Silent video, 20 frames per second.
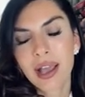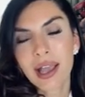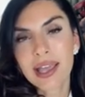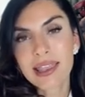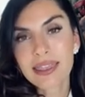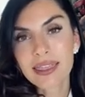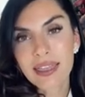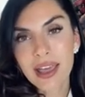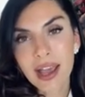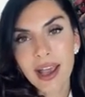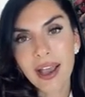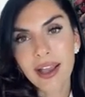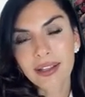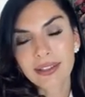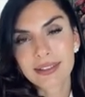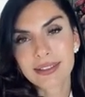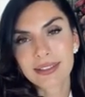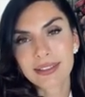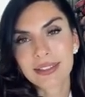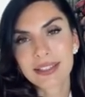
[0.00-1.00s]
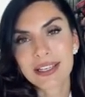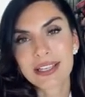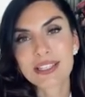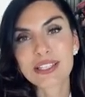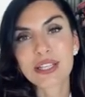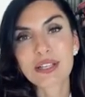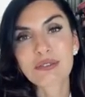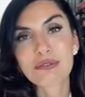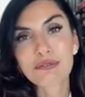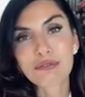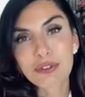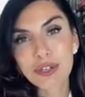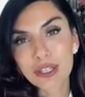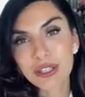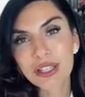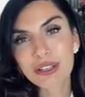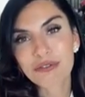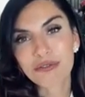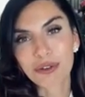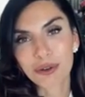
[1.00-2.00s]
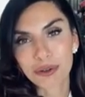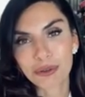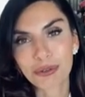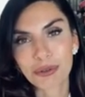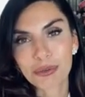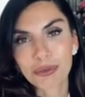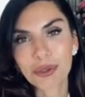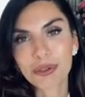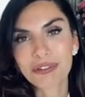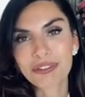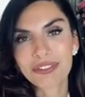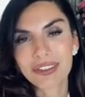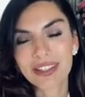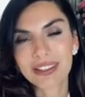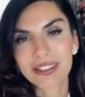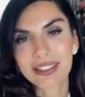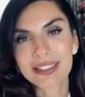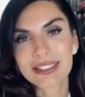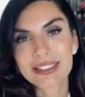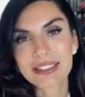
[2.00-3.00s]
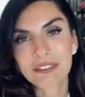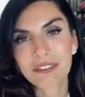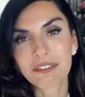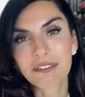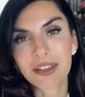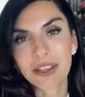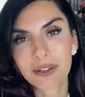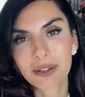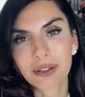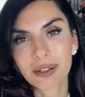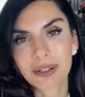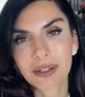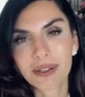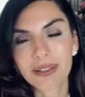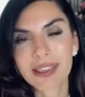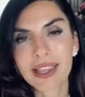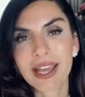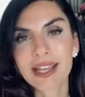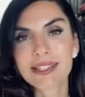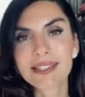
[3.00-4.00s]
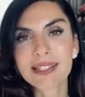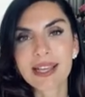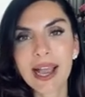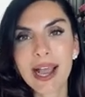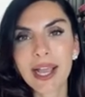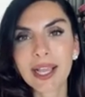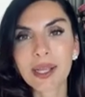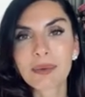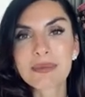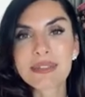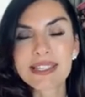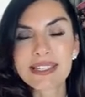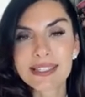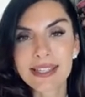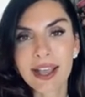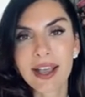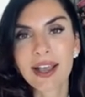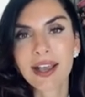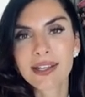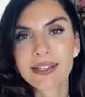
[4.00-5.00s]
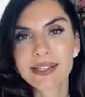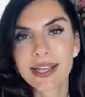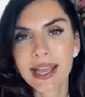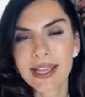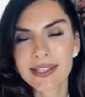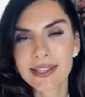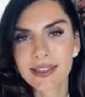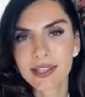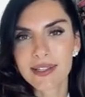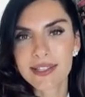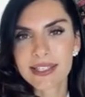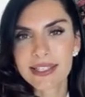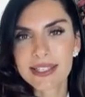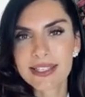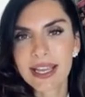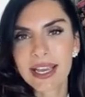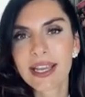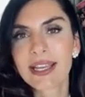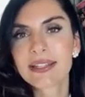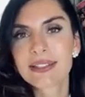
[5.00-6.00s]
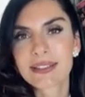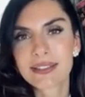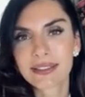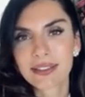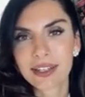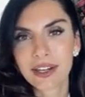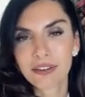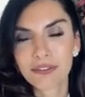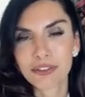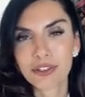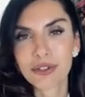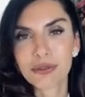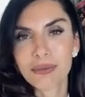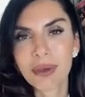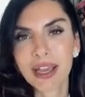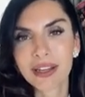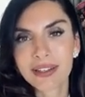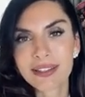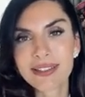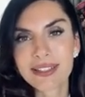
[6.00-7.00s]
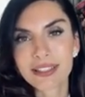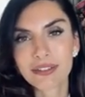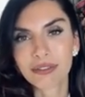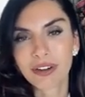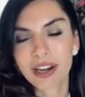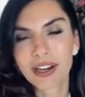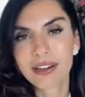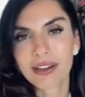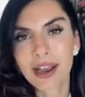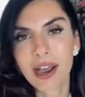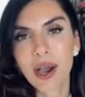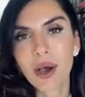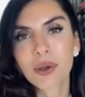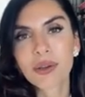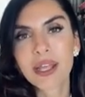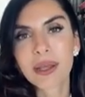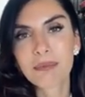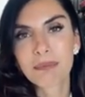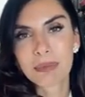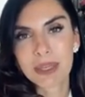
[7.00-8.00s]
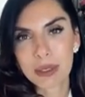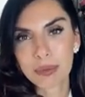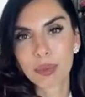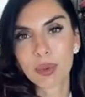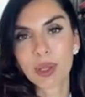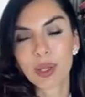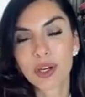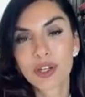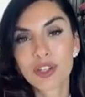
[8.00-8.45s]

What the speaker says: And that is a really vulnerable feeling to feel, that I am sad at the state of humanity right now, that people